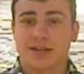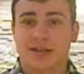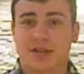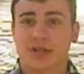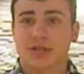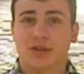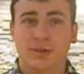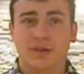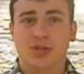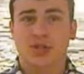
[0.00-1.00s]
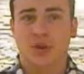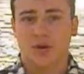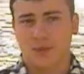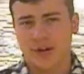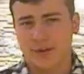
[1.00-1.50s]
It's an extremely
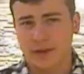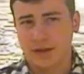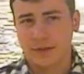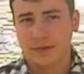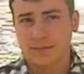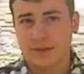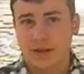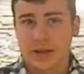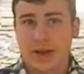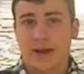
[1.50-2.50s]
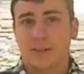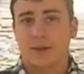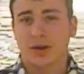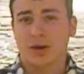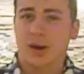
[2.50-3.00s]
short wavelength, at
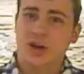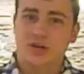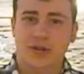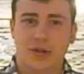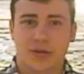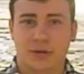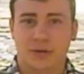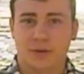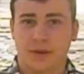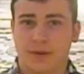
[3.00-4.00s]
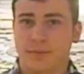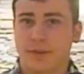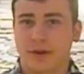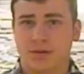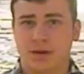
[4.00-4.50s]
about 193
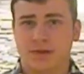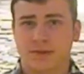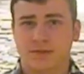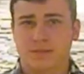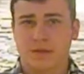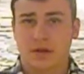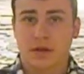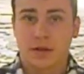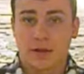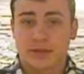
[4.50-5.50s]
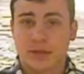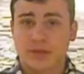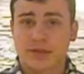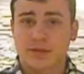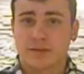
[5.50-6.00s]
microns.
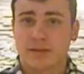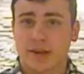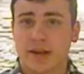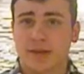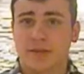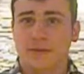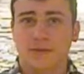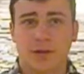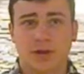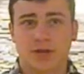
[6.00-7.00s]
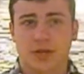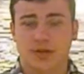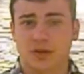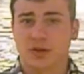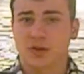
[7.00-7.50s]
This ray falls
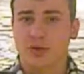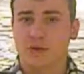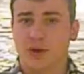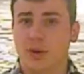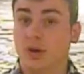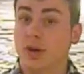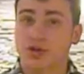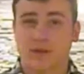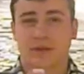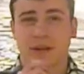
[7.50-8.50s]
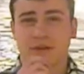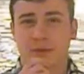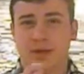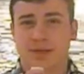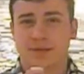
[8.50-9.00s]
under UV or ultraviolet
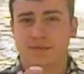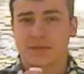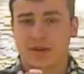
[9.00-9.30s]
rays.